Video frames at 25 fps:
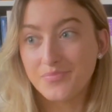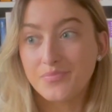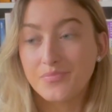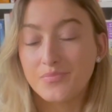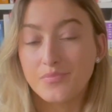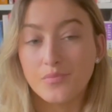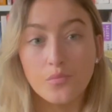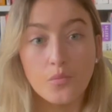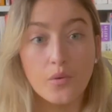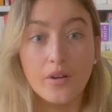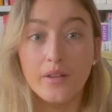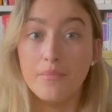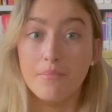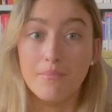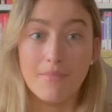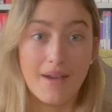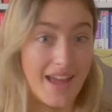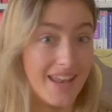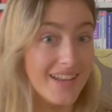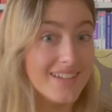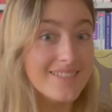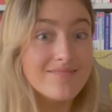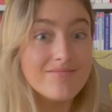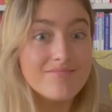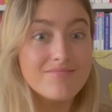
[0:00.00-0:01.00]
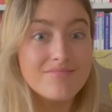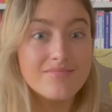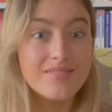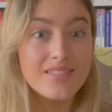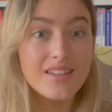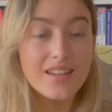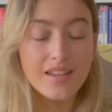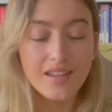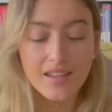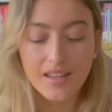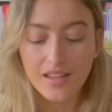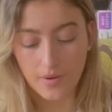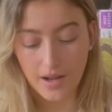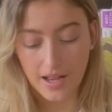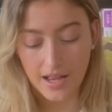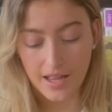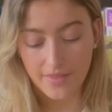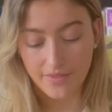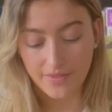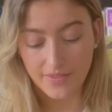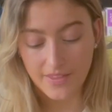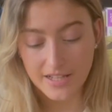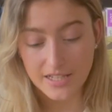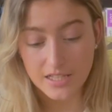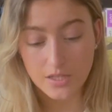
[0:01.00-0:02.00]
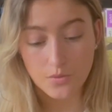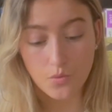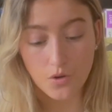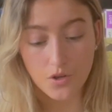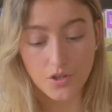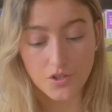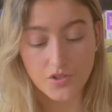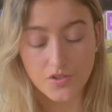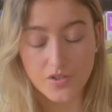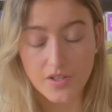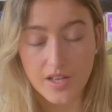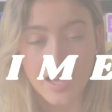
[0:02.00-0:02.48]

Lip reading: with men. This was